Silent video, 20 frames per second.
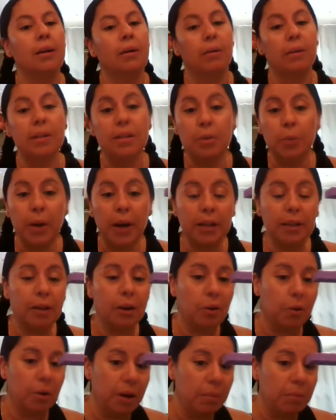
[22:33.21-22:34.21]
Once we add the
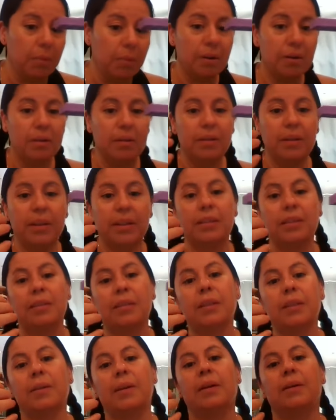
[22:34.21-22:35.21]
creamer
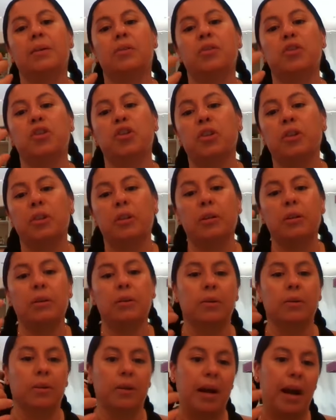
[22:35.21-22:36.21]
and the sugar
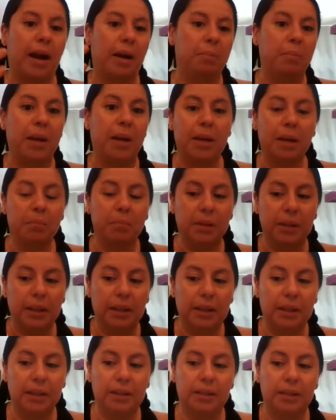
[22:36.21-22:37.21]
or make it
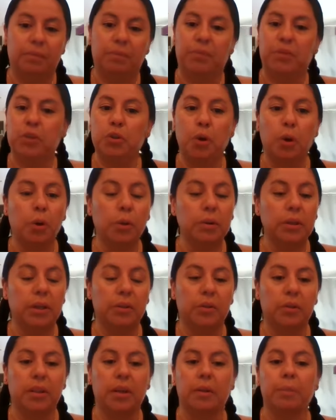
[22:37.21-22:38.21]
blended, it's a whole
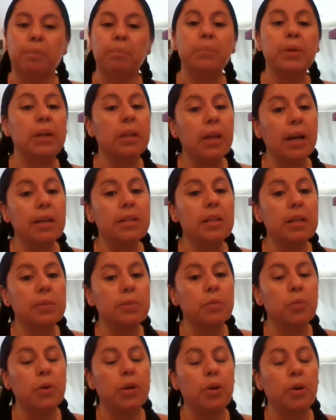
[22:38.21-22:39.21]
nother thing. But a lot of
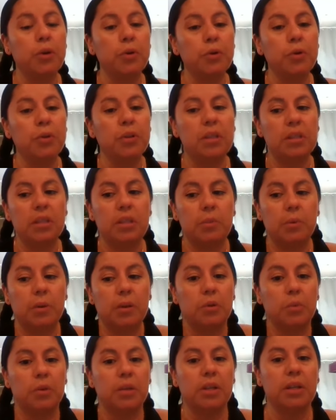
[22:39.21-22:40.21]
times we go to these things
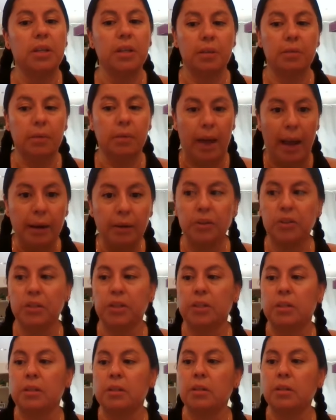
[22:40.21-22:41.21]
because we need
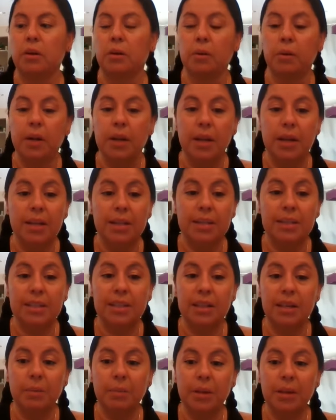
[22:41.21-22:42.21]
energy. So
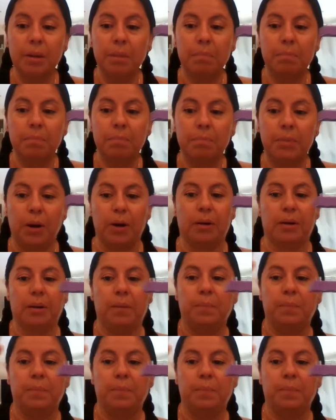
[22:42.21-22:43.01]
cinnamon bark.